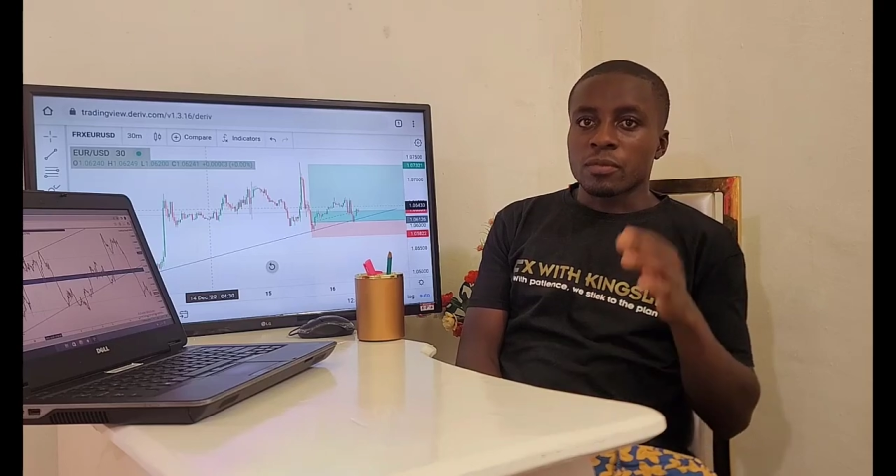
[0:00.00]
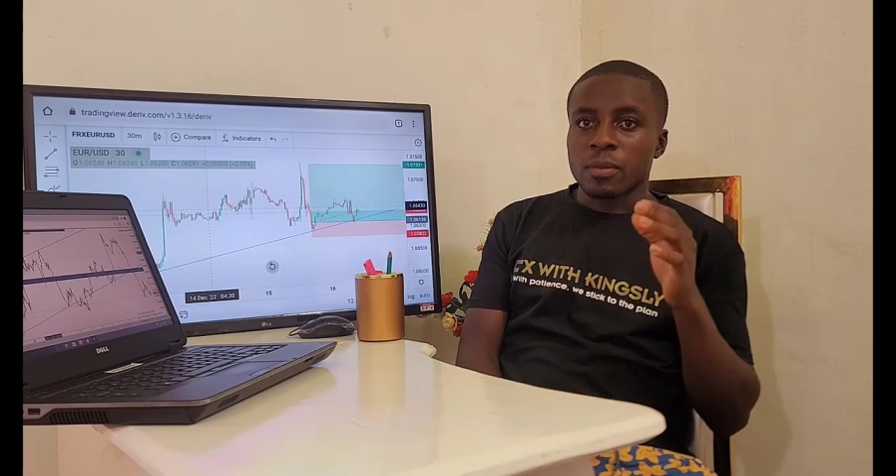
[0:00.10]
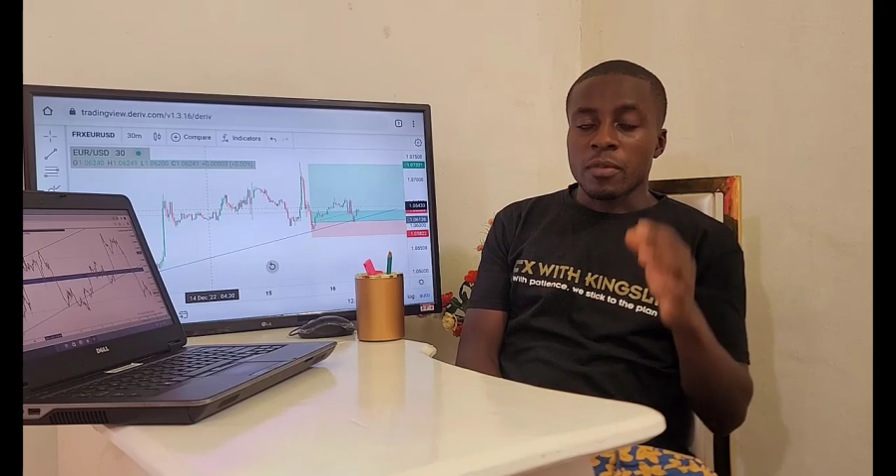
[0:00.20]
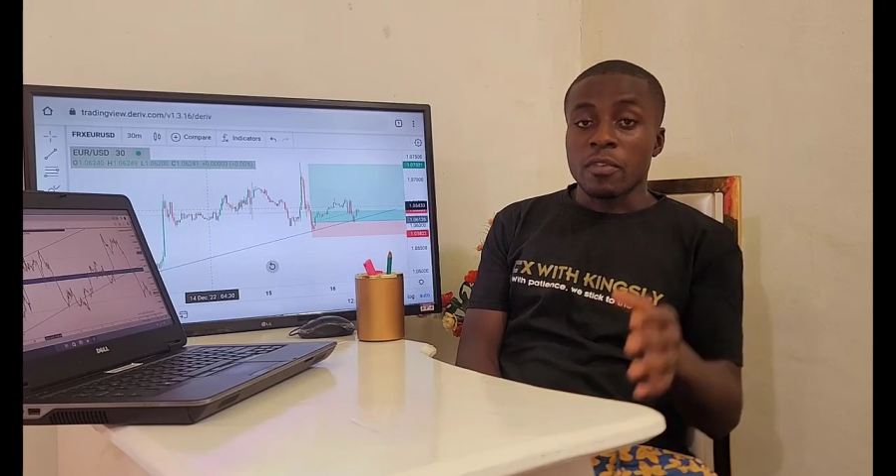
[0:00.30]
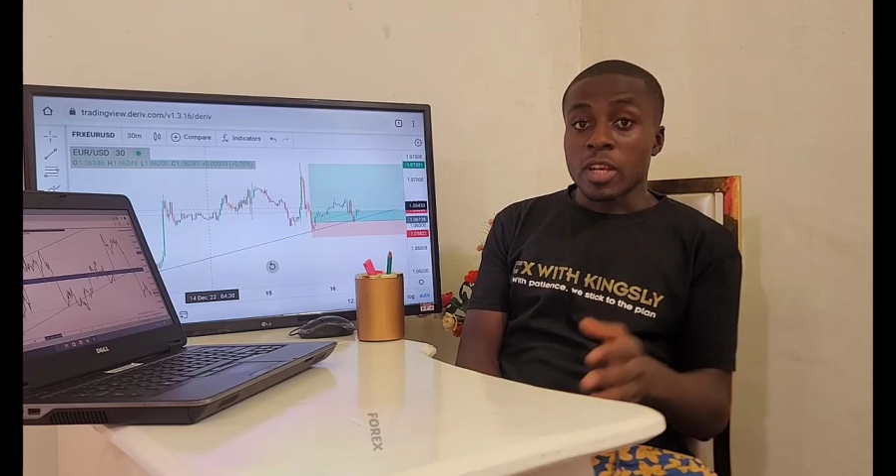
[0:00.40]

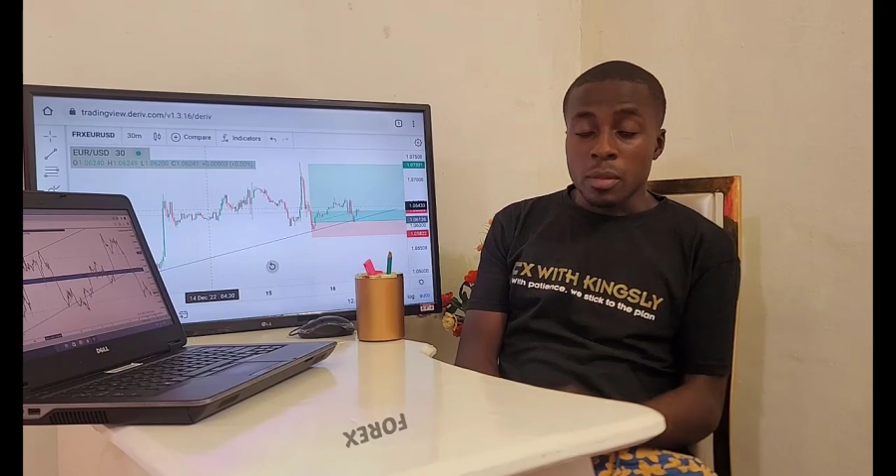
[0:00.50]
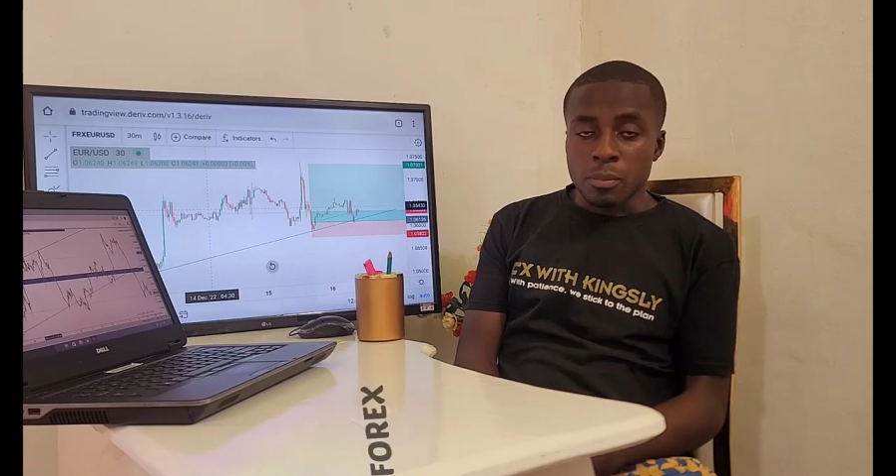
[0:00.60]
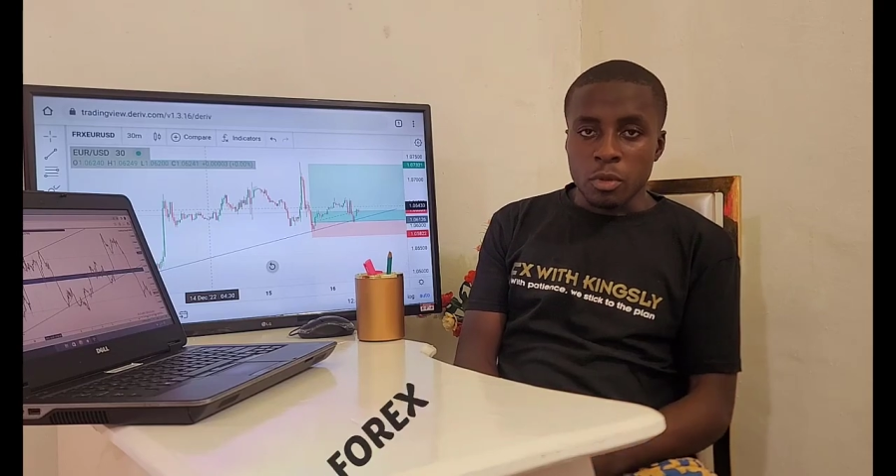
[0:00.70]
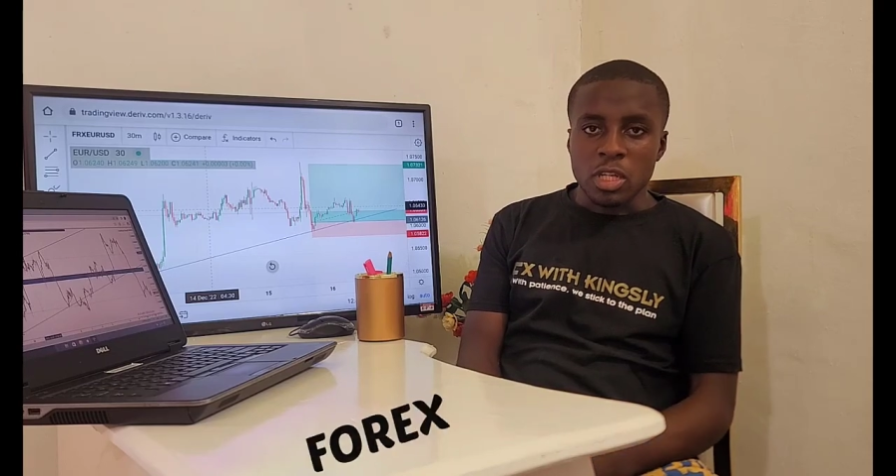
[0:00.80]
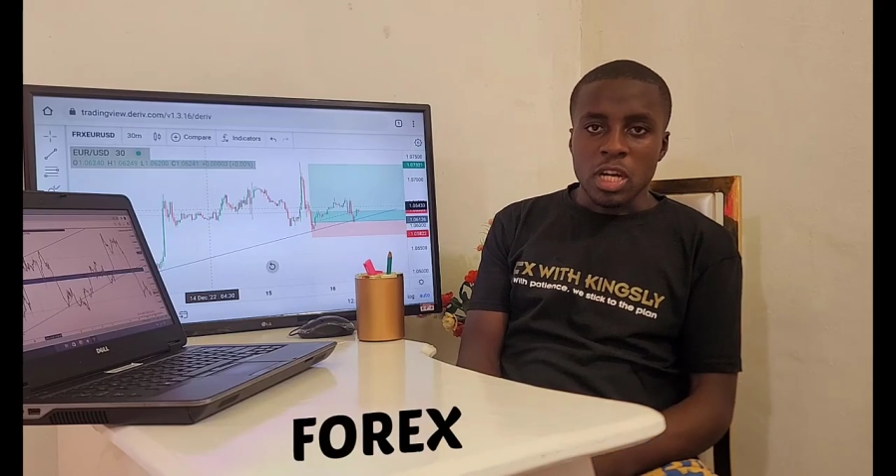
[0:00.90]

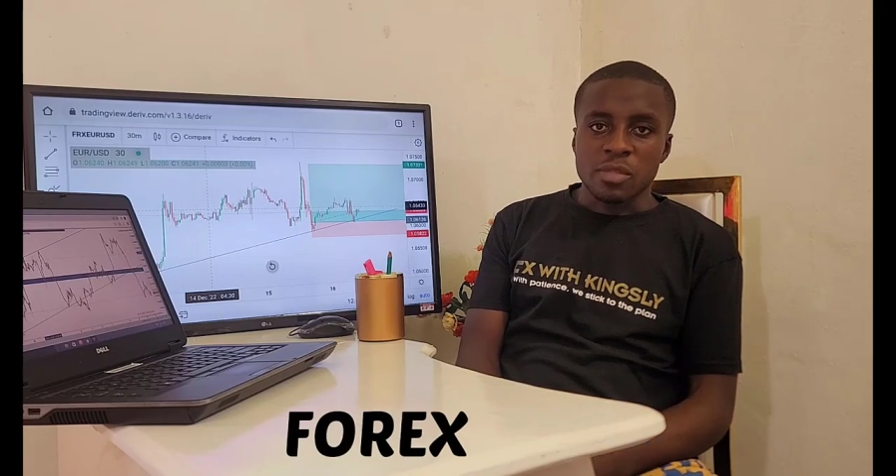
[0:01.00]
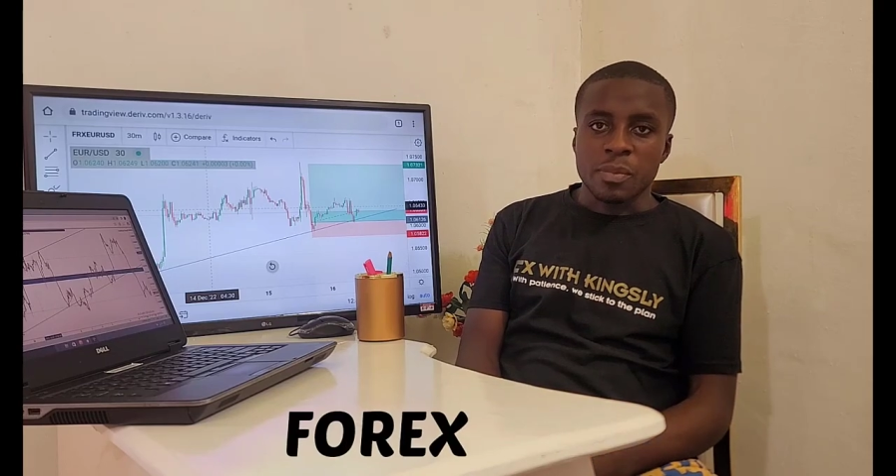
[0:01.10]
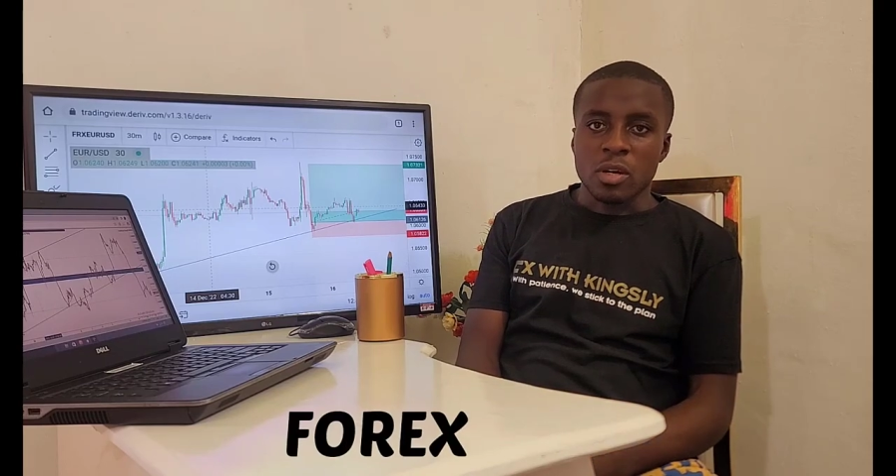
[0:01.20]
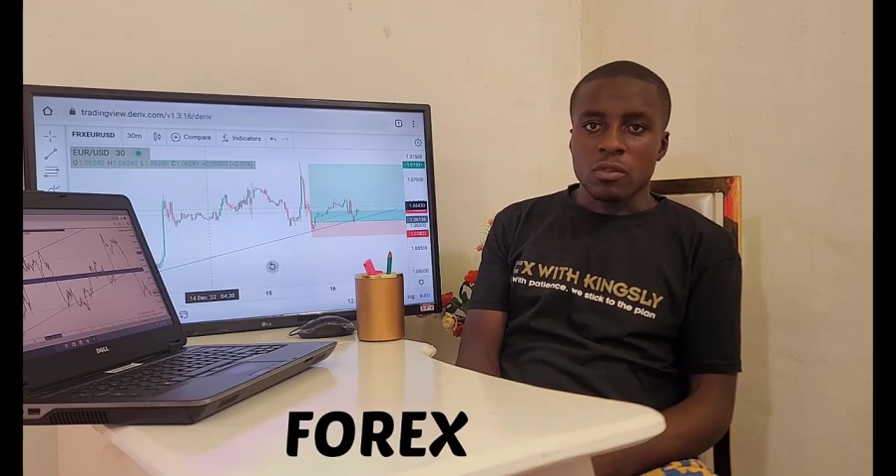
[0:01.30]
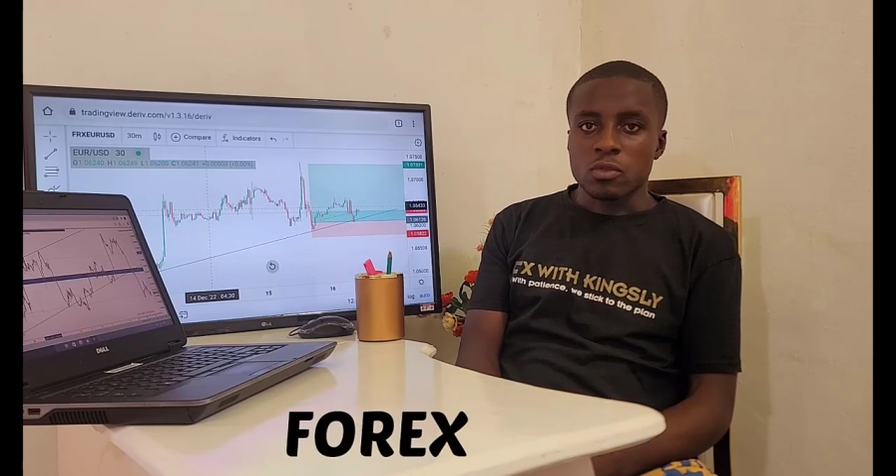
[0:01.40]
tutorials on the
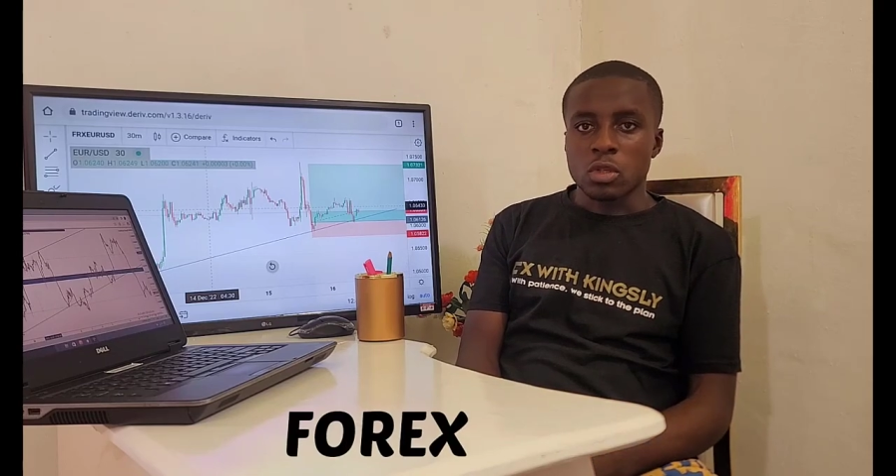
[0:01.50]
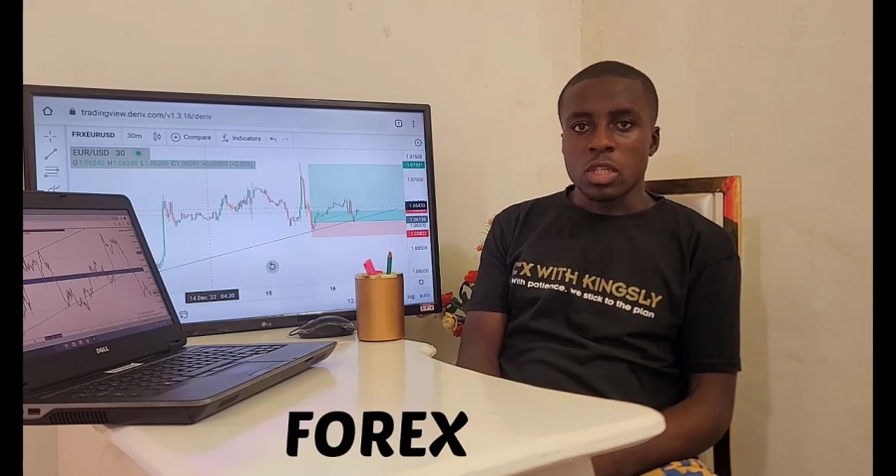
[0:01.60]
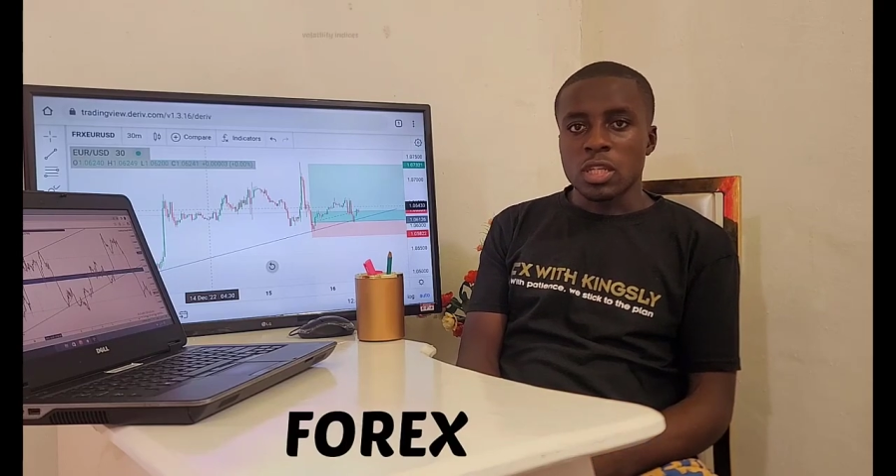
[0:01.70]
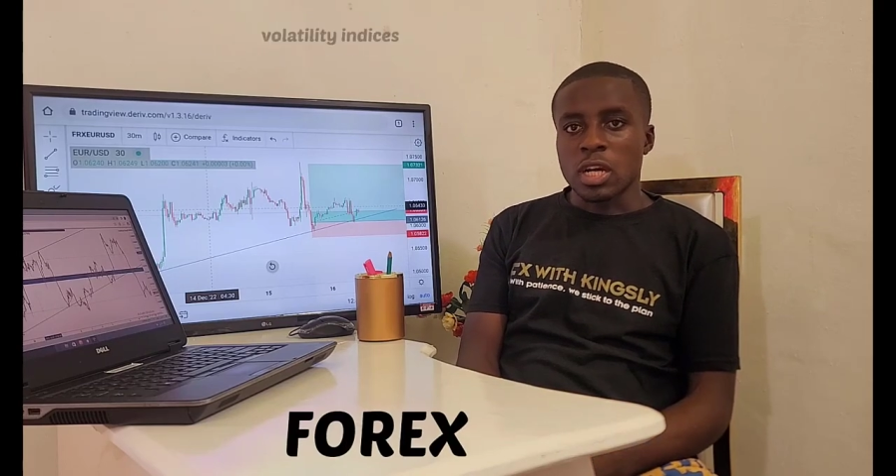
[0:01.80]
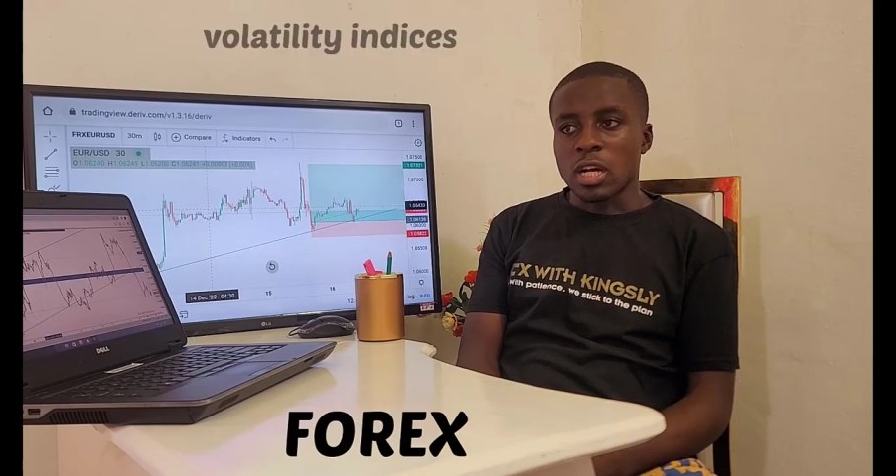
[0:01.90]
forex market,